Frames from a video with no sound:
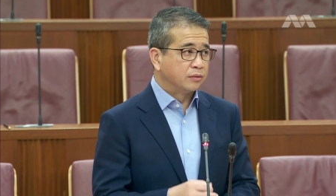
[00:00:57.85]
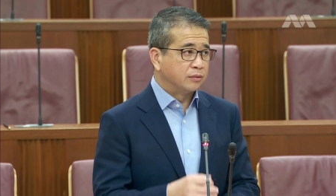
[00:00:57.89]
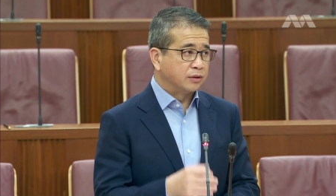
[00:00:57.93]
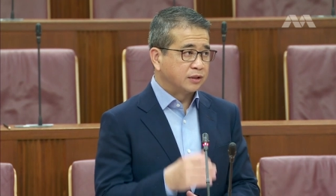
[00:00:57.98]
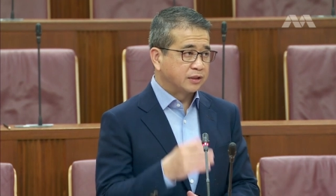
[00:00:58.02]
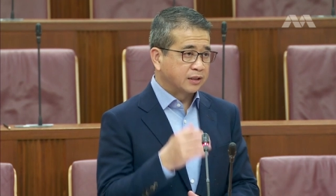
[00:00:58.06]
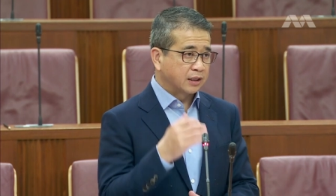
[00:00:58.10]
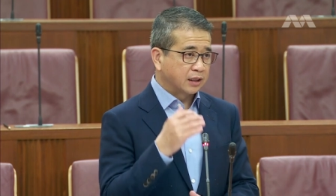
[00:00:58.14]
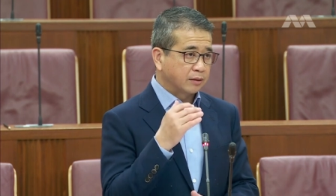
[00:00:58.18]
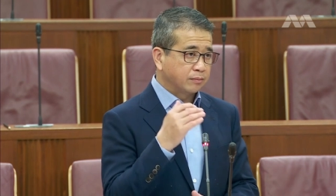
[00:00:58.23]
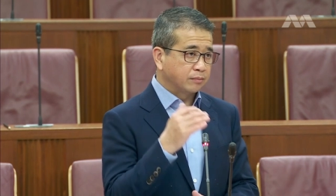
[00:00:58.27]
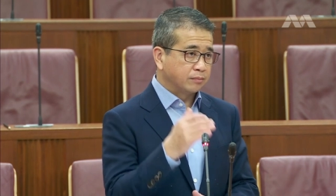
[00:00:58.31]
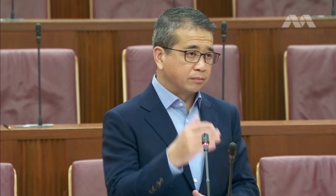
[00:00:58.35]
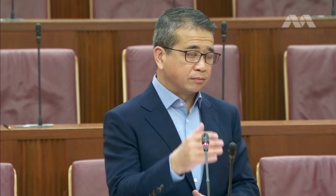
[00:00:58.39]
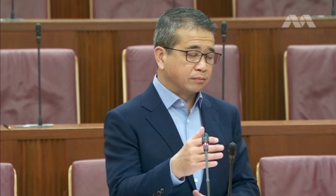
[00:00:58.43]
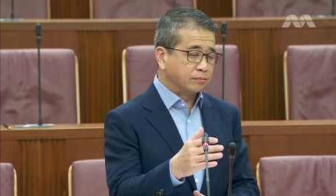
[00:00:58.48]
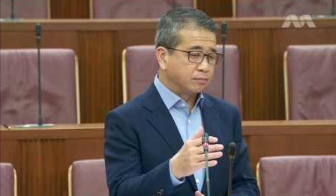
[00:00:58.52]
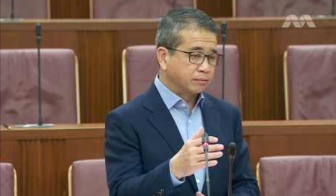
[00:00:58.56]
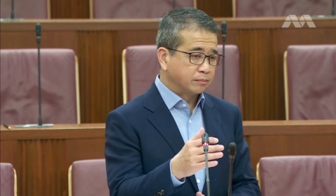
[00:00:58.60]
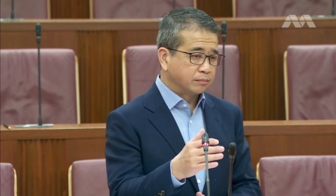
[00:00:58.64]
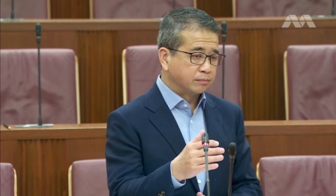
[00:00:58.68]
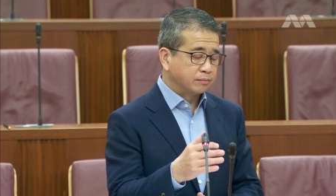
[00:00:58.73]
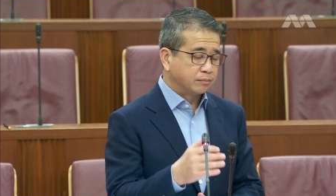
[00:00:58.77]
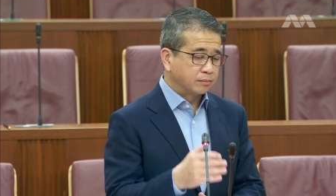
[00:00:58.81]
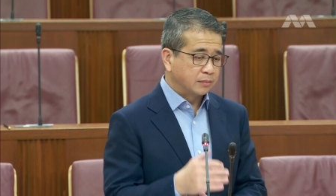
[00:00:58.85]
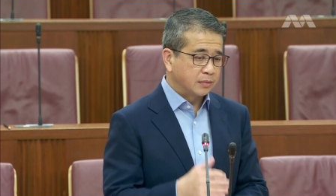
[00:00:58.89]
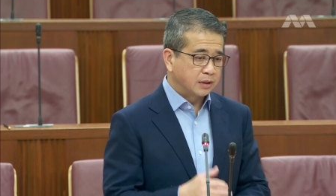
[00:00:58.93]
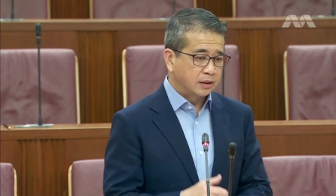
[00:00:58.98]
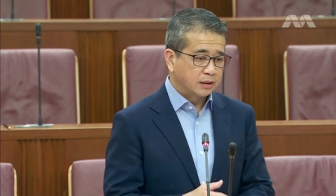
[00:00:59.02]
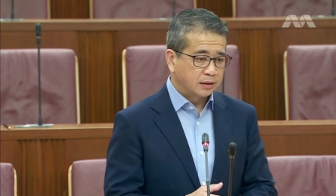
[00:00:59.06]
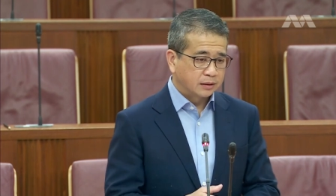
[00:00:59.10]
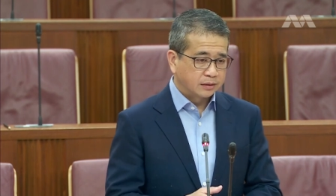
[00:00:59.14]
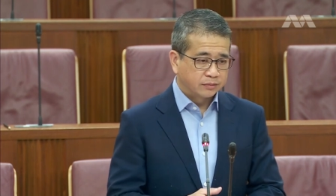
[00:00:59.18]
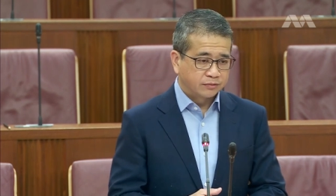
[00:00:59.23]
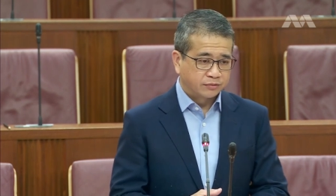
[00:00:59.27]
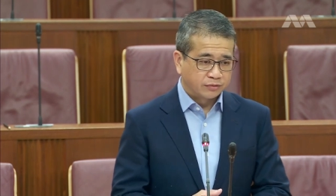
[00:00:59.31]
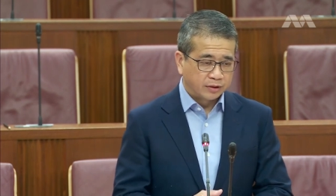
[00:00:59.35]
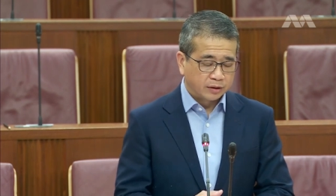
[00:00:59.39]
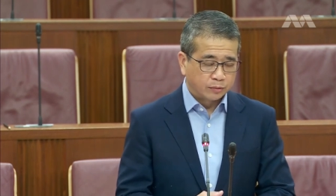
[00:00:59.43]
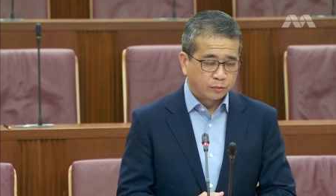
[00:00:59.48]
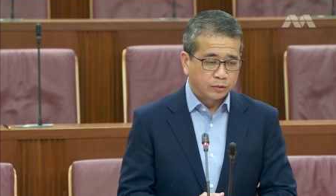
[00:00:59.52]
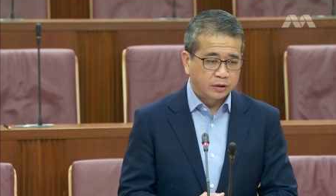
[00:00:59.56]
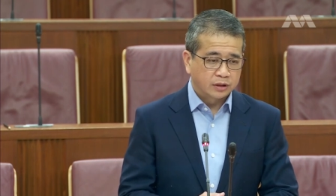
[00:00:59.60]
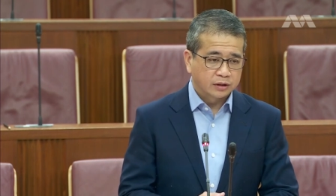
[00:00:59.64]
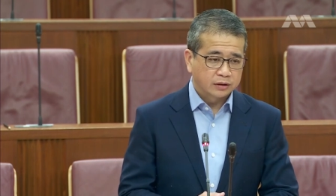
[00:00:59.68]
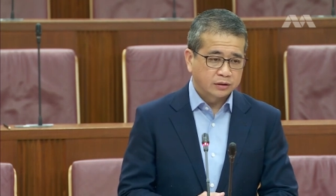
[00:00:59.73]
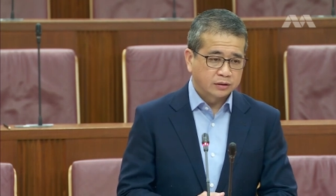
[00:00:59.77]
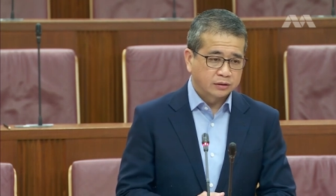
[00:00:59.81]
We set up a
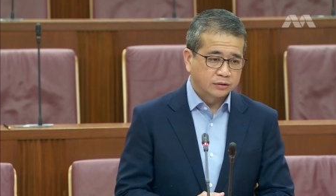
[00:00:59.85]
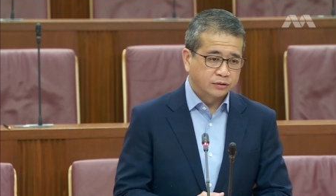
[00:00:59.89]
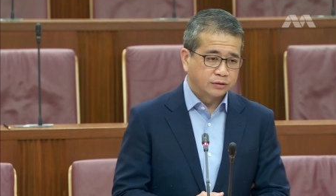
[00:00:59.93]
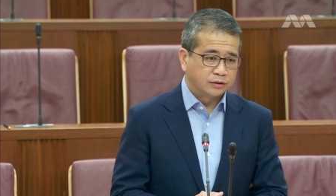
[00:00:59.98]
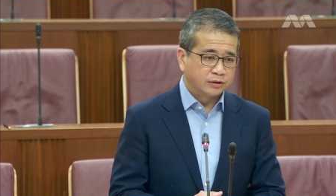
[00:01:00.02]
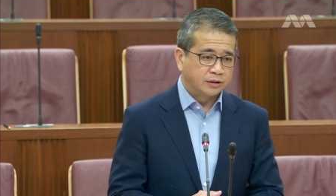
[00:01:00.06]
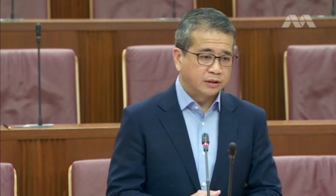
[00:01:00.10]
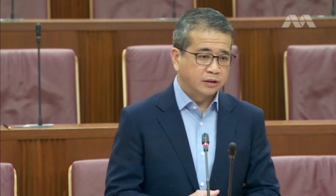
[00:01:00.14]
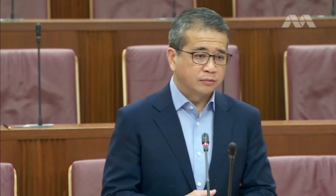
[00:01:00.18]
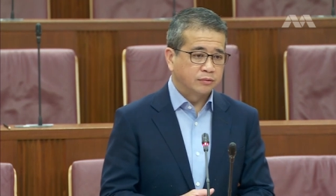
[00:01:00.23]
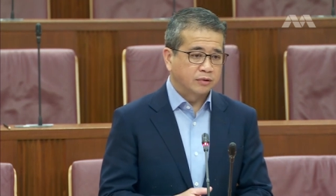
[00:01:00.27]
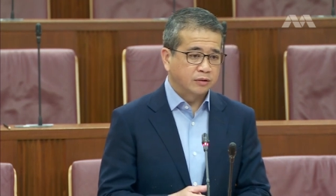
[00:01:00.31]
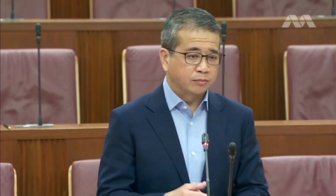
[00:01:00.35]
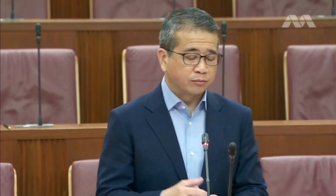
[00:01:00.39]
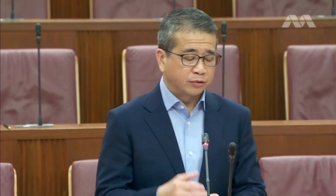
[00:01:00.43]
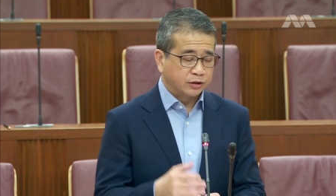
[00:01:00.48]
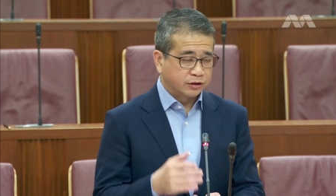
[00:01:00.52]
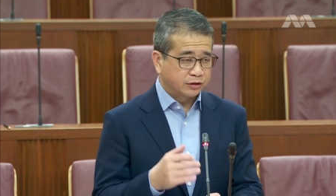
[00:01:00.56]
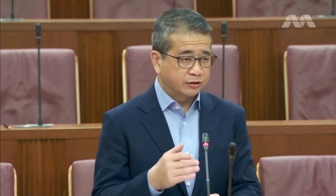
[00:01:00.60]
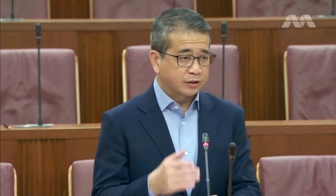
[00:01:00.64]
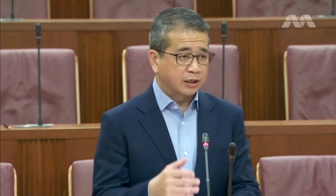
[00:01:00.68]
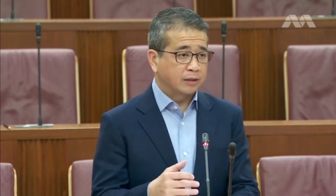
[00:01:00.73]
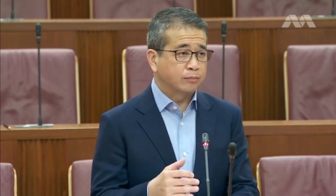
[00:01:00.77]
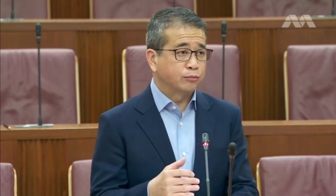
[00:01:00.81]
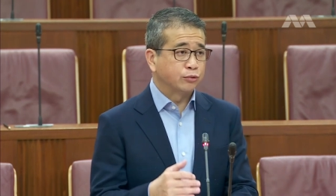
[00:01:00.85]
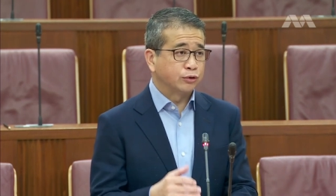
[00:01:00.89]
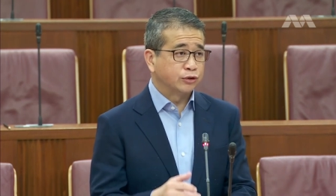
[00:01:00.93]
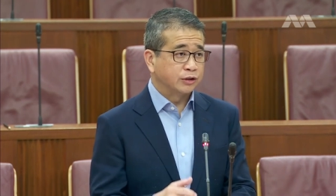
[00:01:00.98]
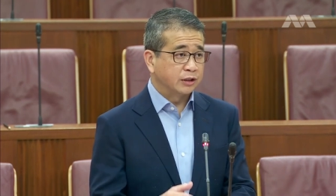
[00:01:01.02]
framework to deal with prescribed